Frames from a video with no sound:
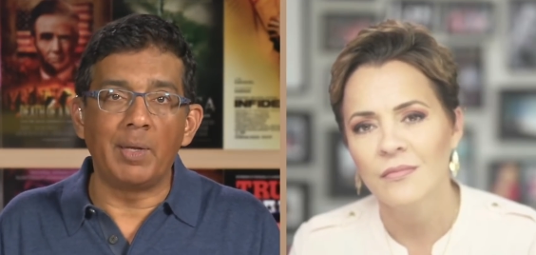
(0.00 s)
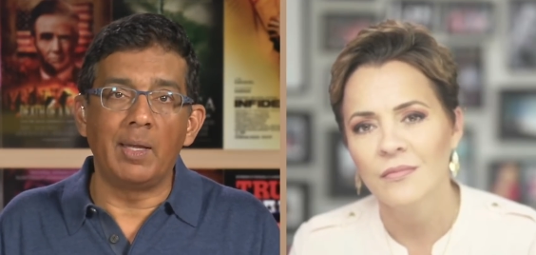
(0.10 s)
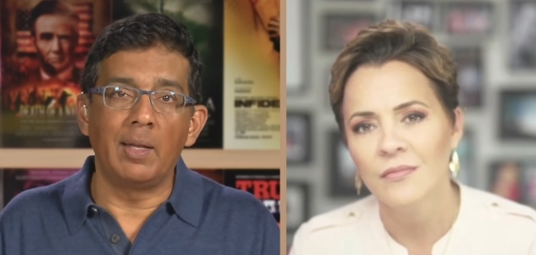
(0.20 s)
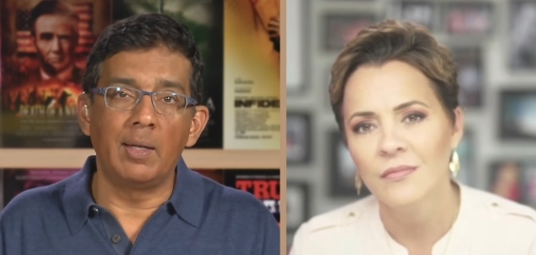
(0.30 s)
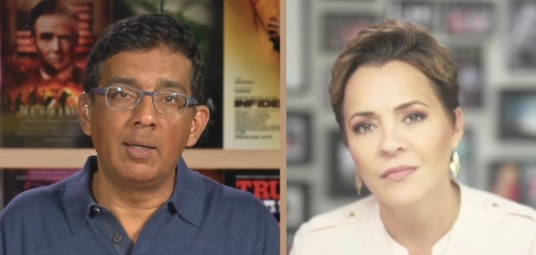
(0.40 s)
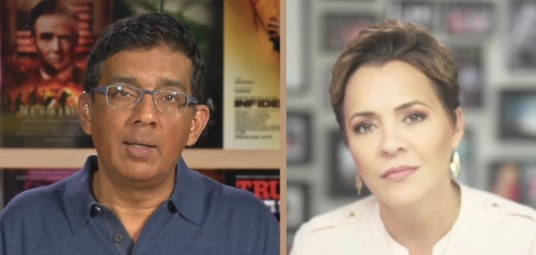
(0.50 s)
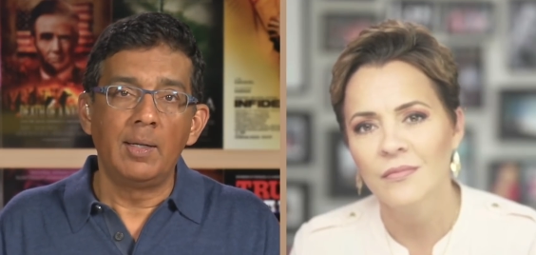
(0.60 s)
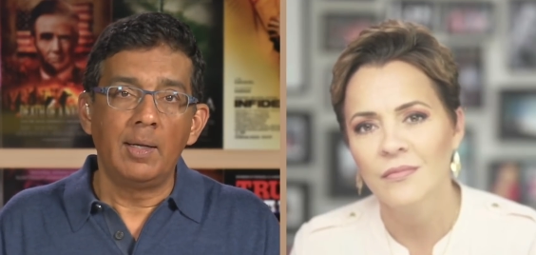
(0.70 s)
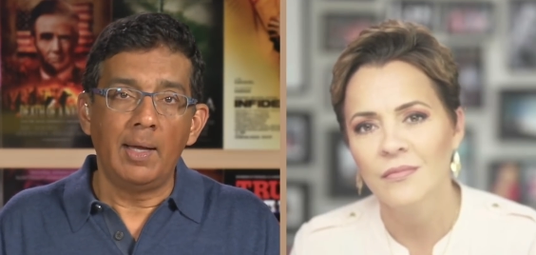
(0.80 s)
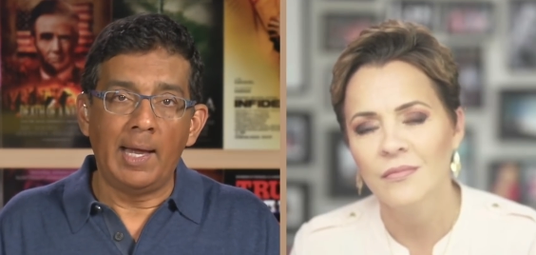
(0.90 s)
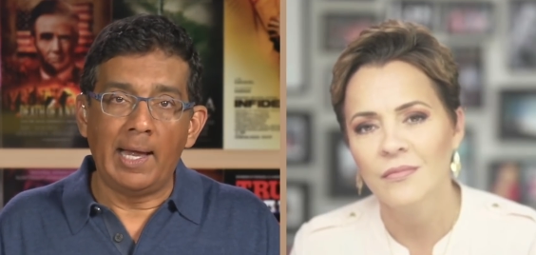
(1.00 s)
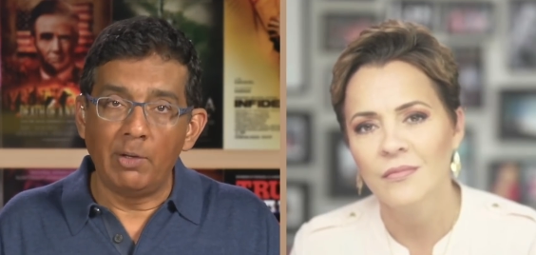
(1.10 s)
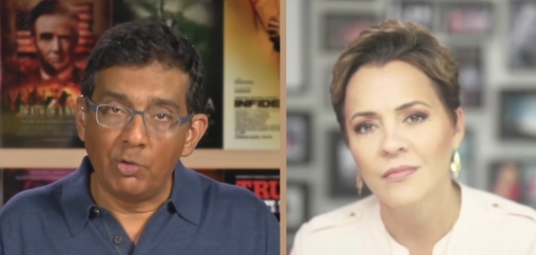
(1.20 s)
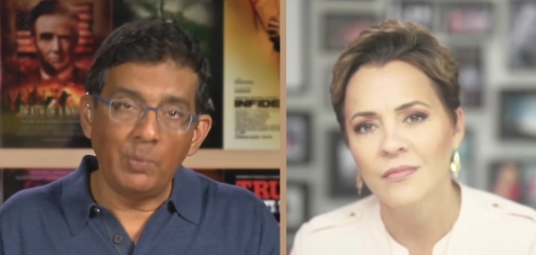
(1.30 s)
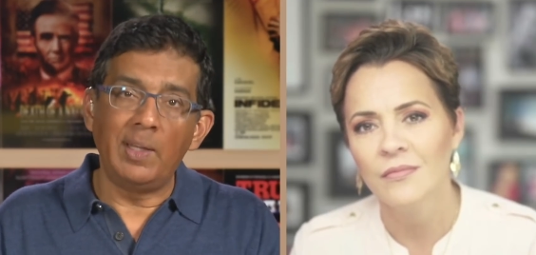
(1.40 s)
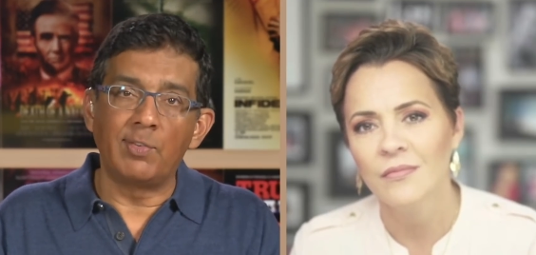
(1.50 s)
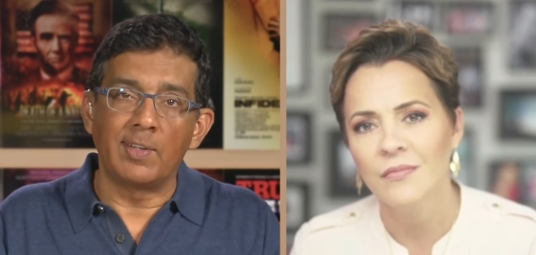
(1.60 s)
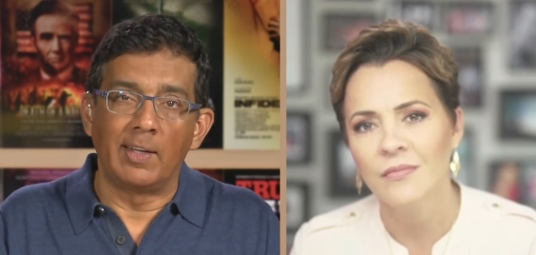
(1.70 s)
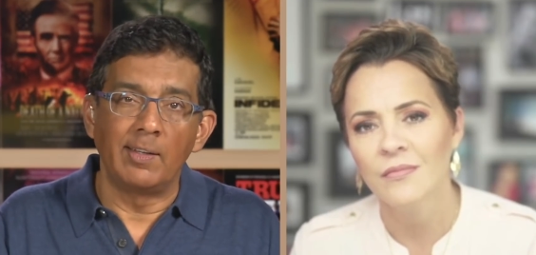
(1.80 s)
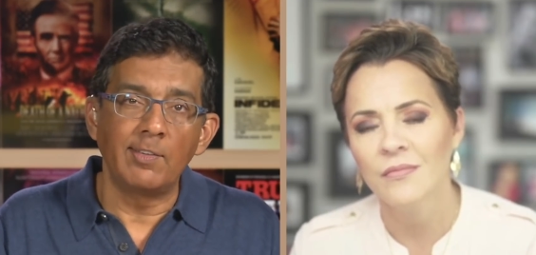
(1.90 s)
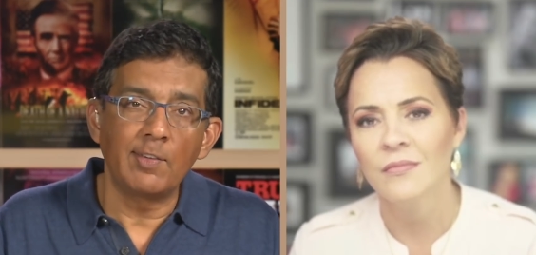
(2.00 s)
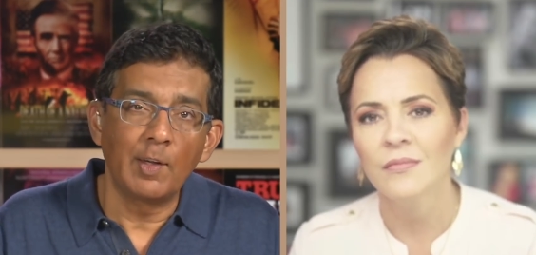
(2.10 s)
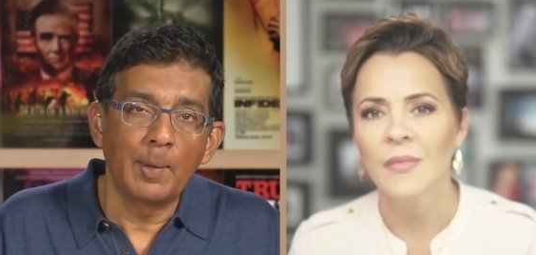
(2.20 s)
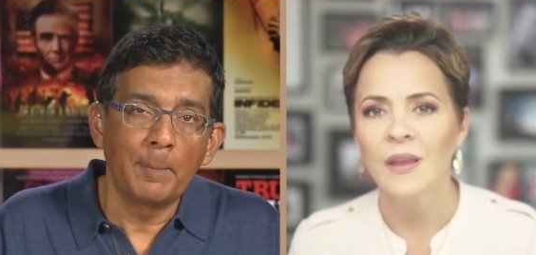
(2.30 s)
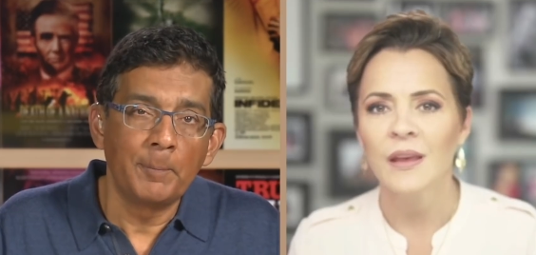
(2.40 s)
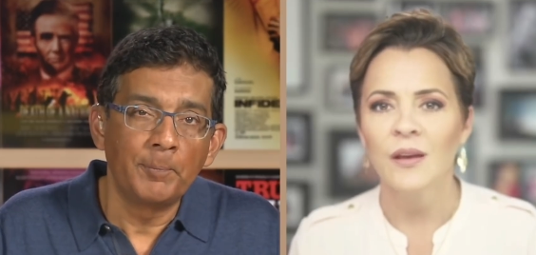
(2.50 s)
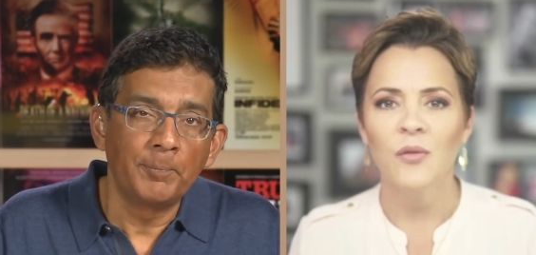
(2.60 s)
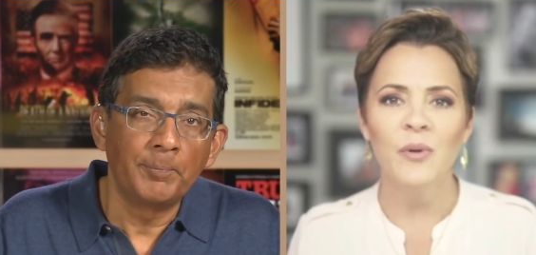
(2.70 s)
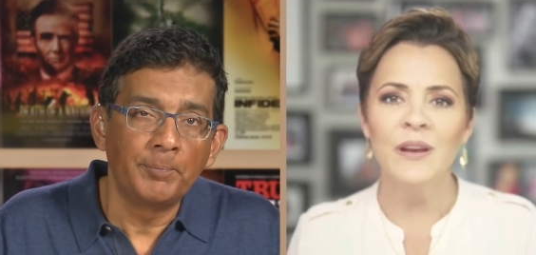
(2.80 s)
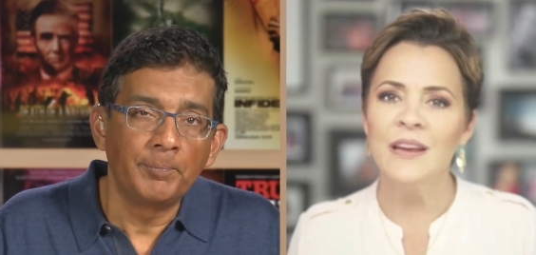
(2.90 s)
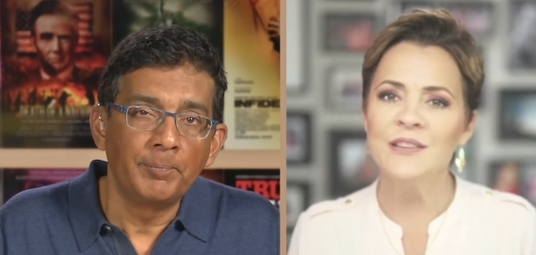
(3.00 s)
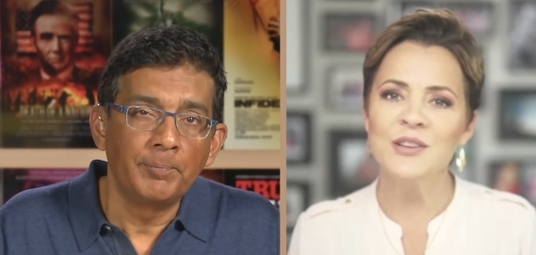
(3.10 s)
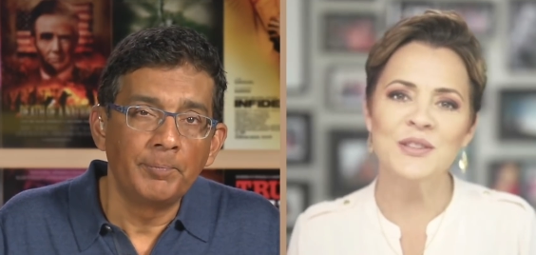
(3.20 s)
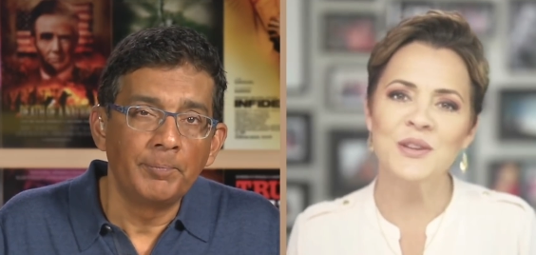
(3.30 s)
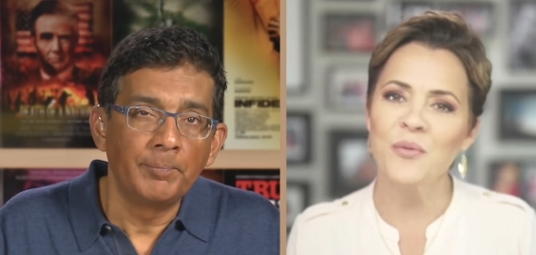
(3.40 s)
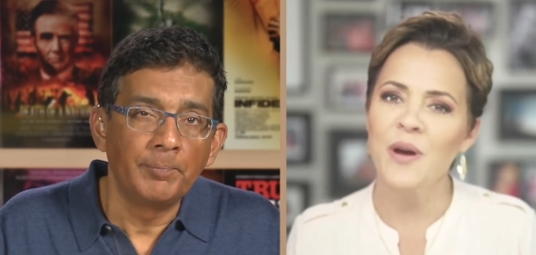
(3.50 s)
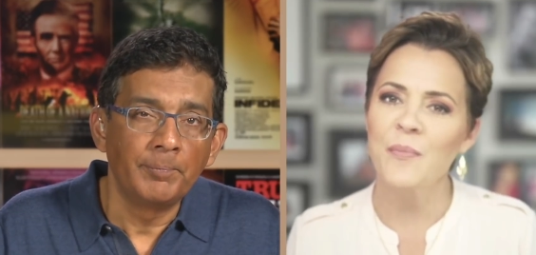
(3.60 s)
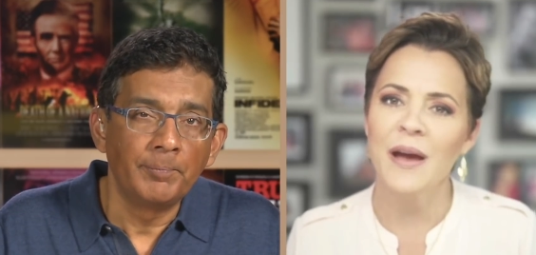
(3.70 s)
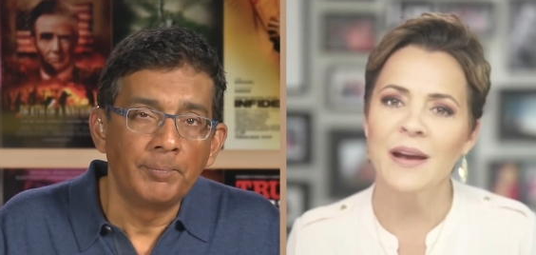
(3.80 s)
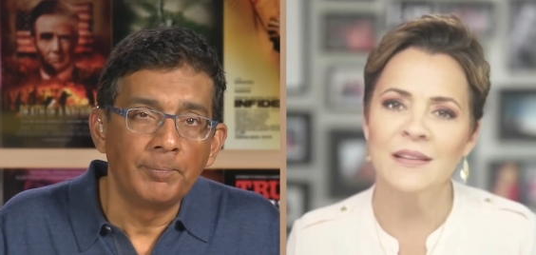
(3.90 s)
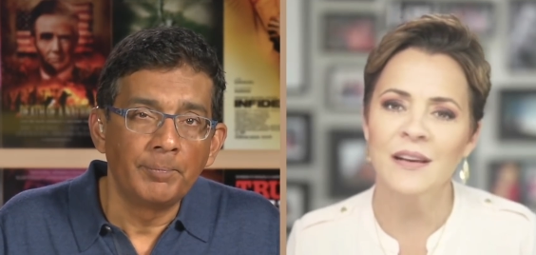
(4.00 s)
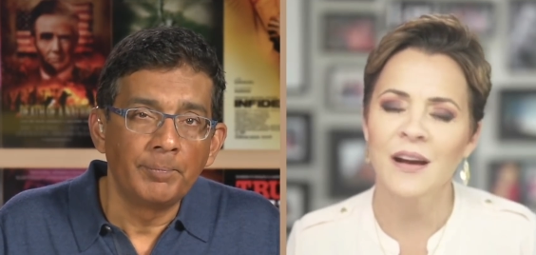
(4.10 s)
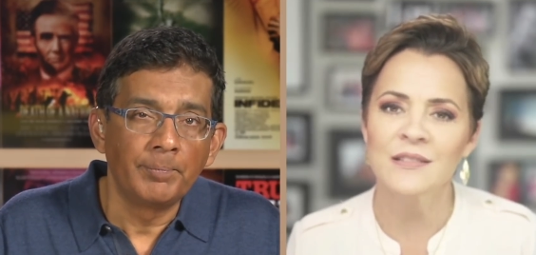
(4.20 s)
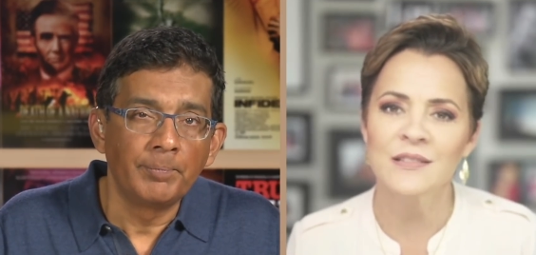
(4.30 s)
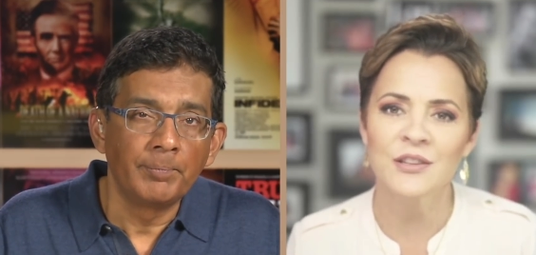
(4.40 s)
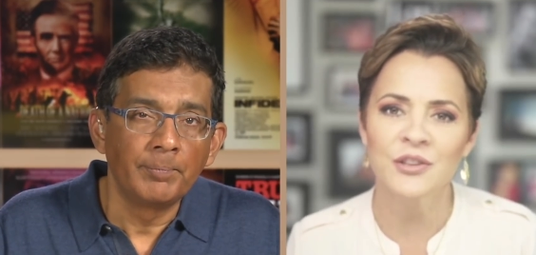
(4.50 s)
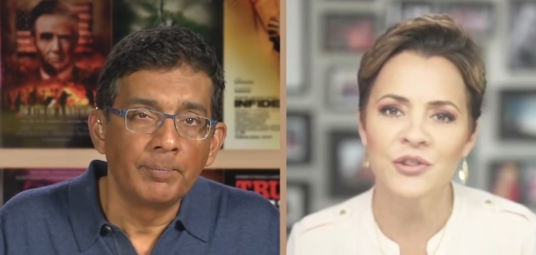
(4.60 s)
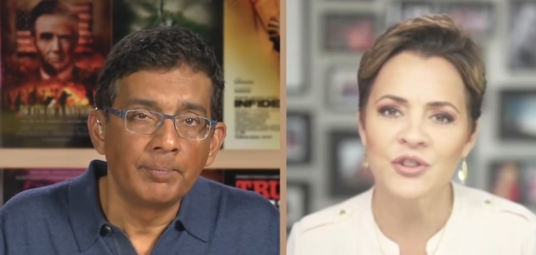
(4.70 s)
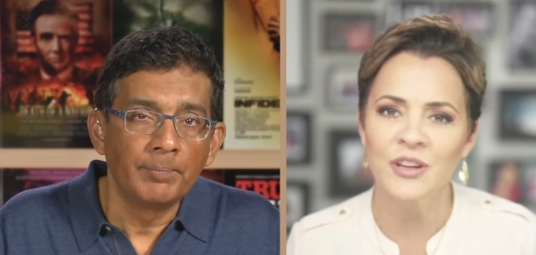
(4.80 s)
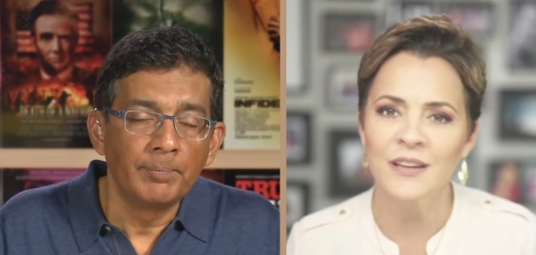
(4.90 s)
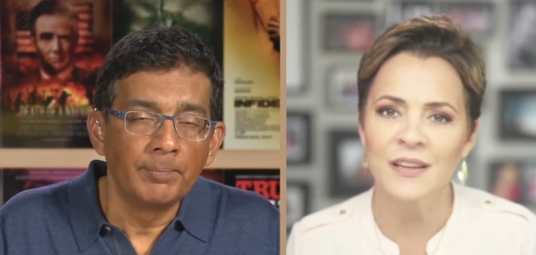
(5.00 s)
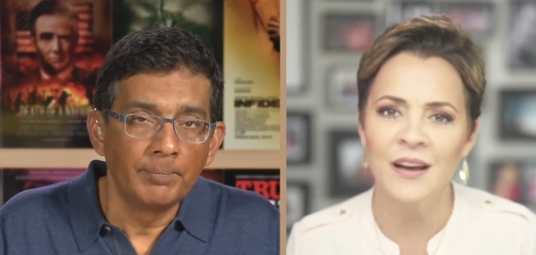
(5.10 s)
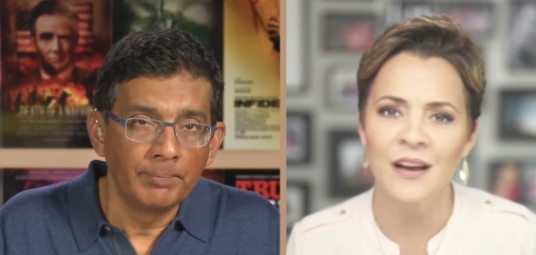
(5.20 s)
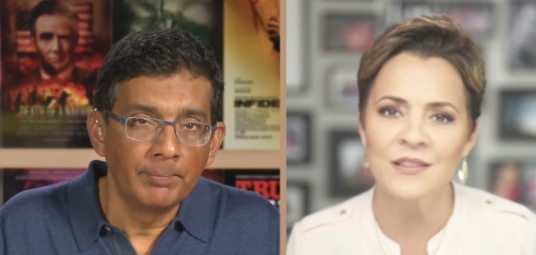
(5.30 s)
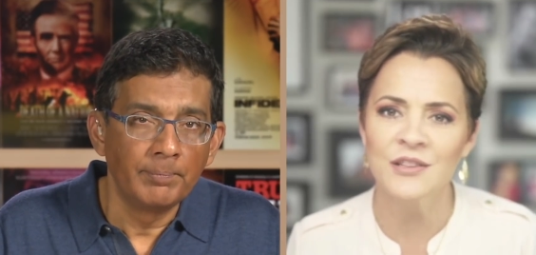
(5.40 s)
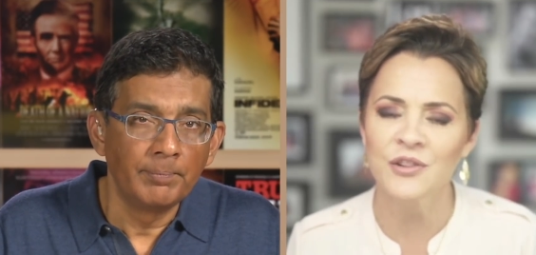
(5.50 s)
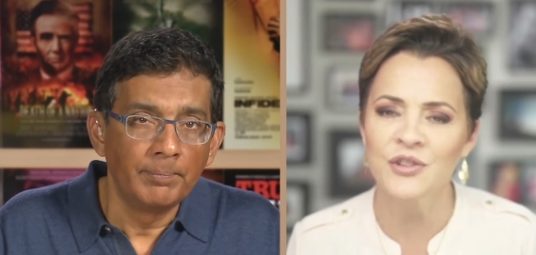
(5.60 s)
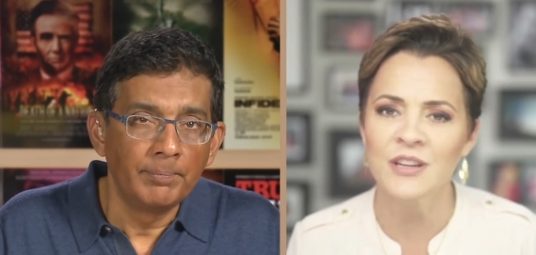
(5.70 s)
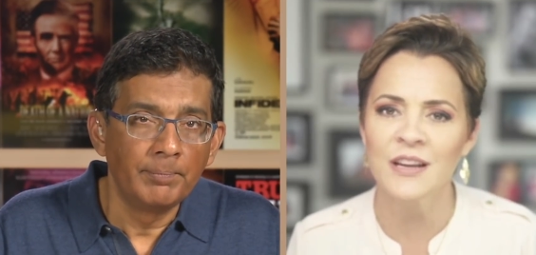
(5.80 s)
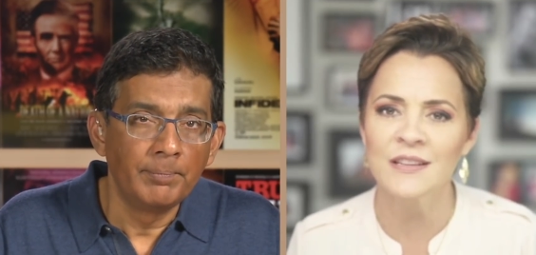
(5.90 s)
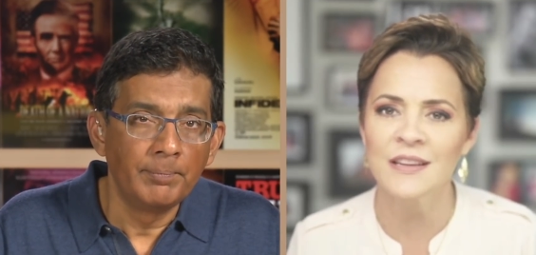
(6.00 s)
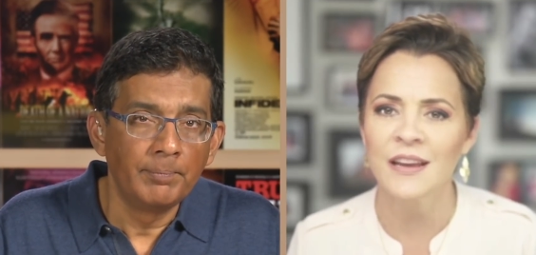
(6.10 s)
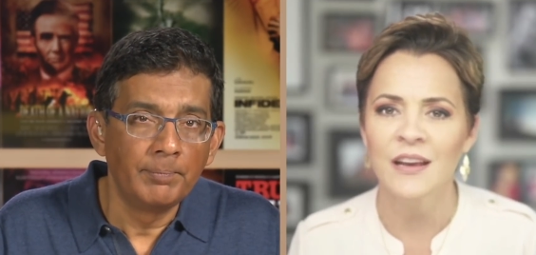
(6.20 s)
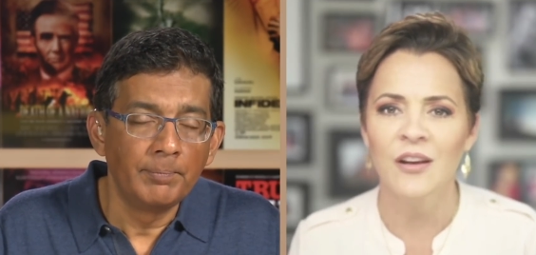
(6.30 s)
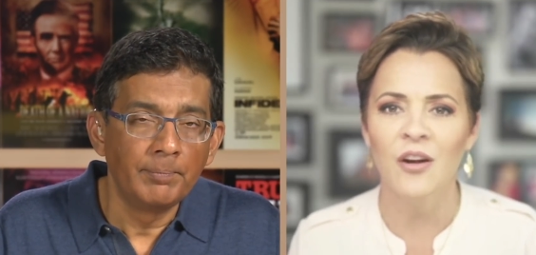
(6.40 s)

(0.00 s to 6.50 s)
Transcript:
Speaker 1: in and do these things.
Speaker 2: We need to just go right back to the Constitution. The Constitution doesn't